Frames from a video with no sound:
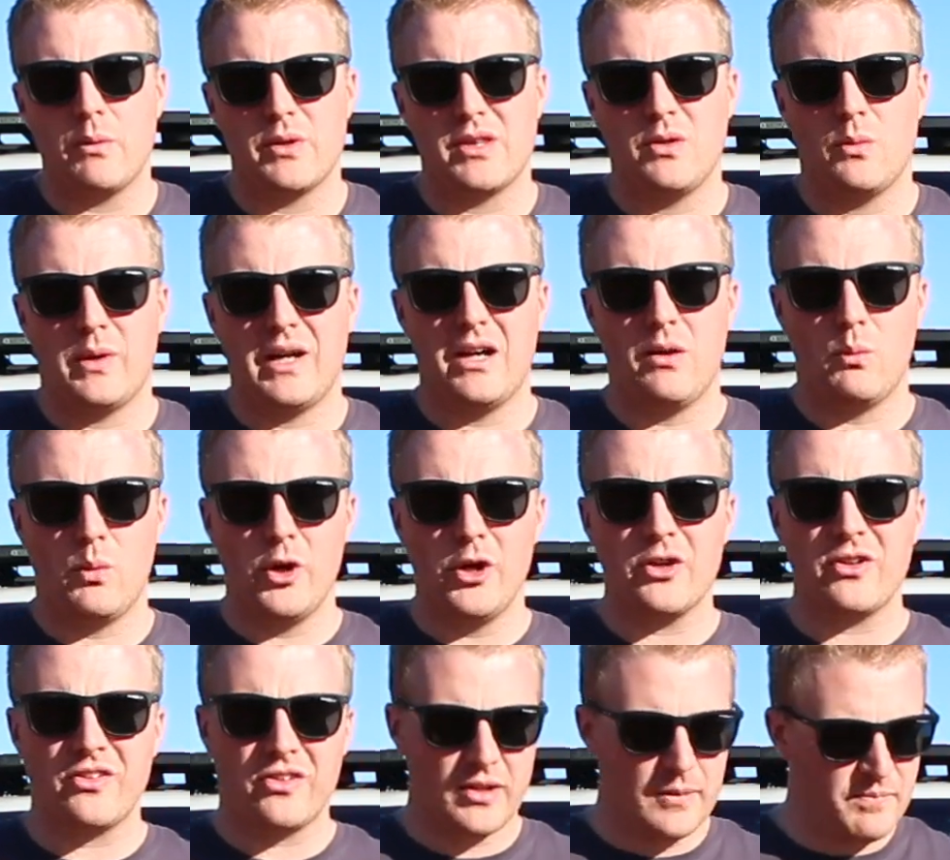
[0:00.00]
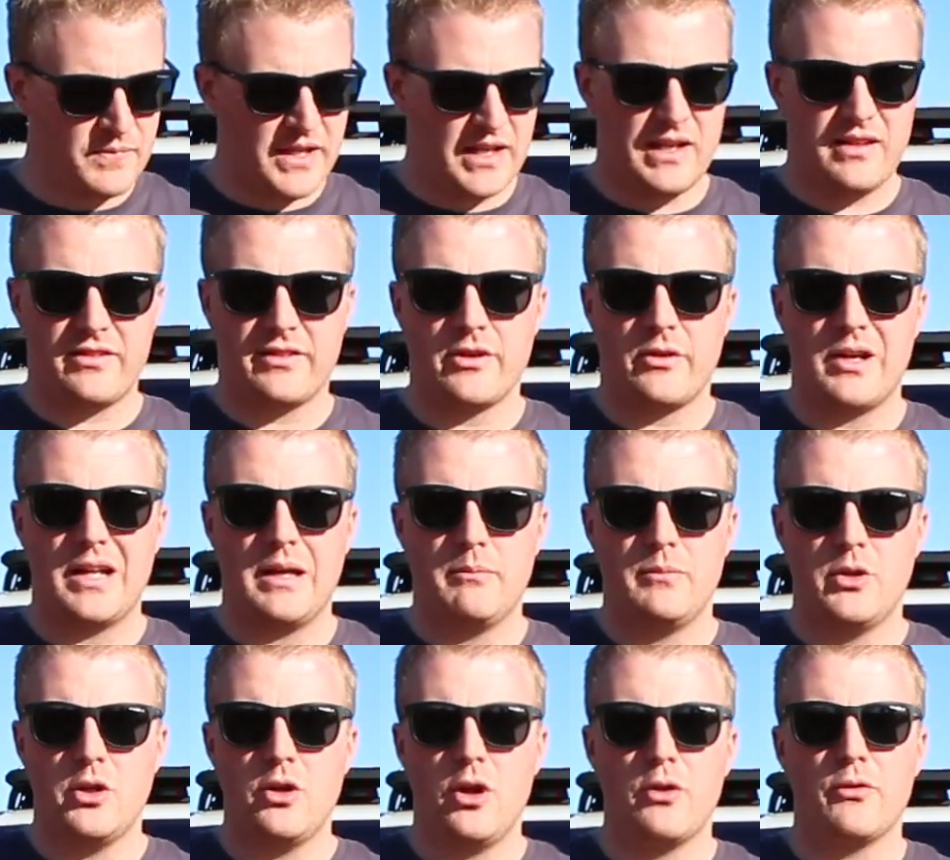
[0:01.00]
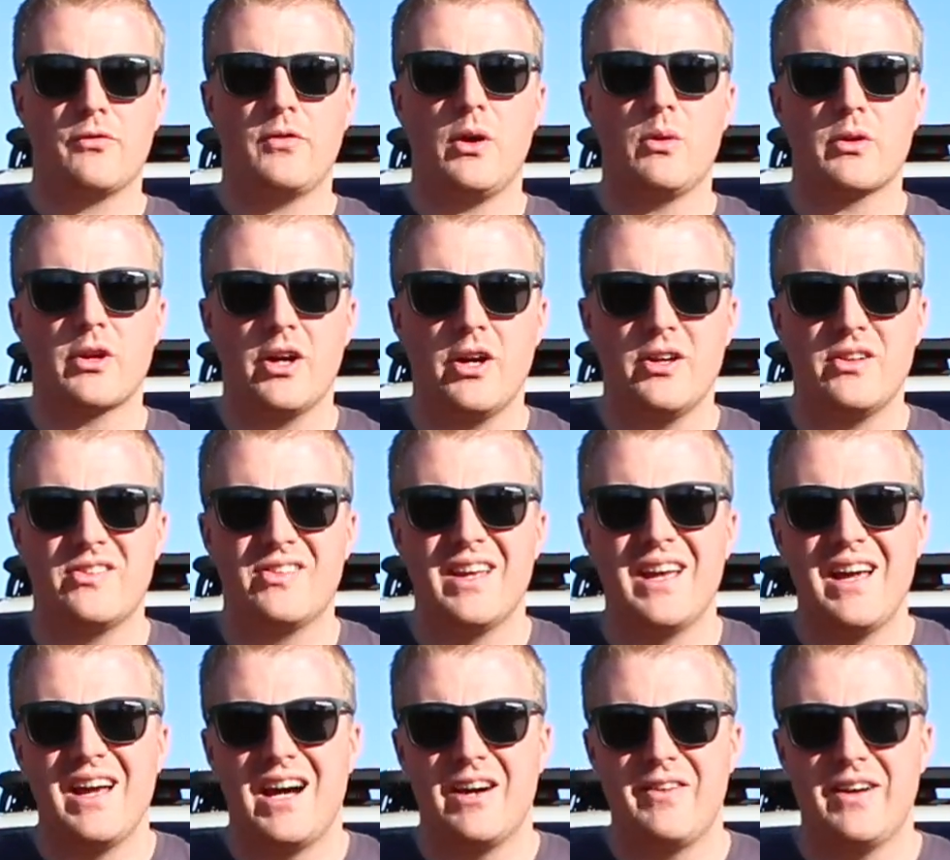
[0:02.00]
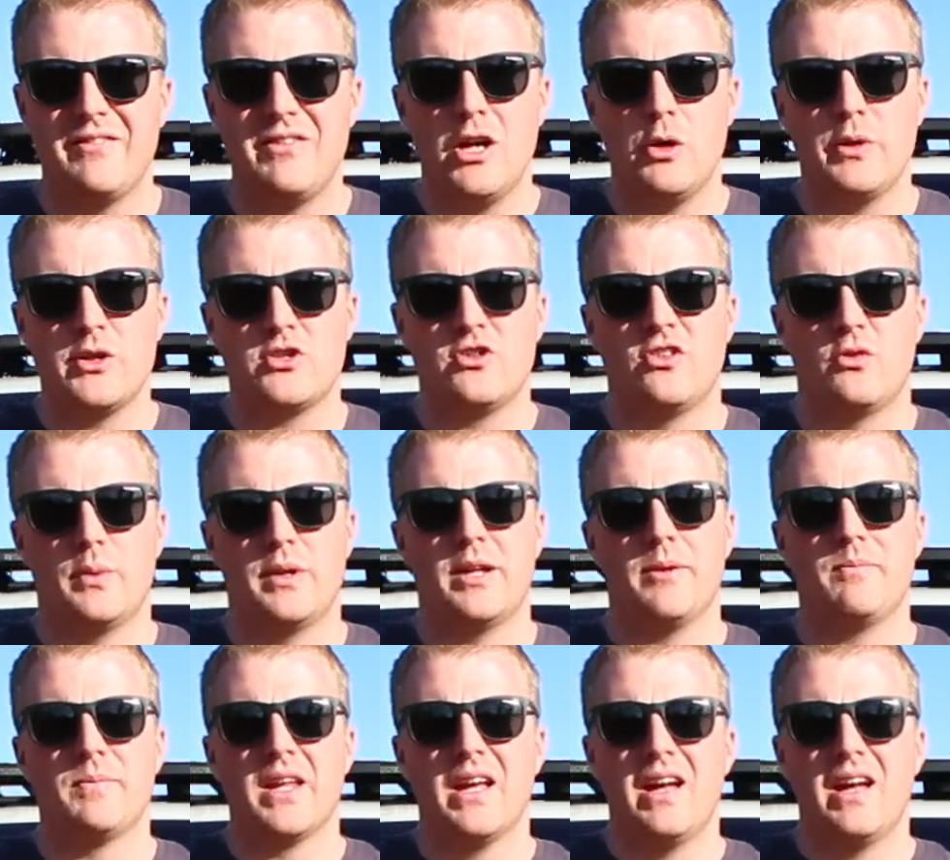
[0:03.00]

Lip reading: with the way it works. It's throwing up no fault codes, I've had no issues with it,